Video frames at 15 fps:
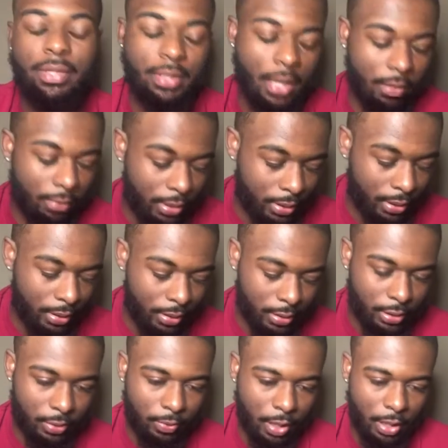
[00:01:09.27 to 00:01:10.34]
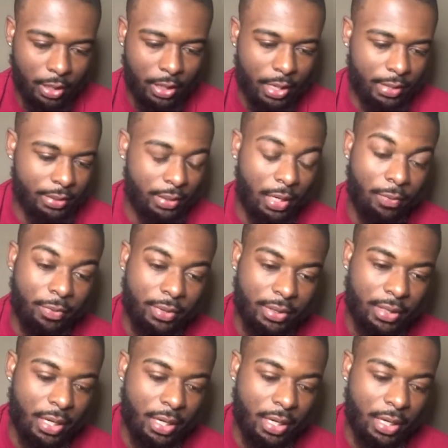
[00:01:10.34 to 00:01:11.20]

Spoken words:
Now listen, this is why I said I wouldn't.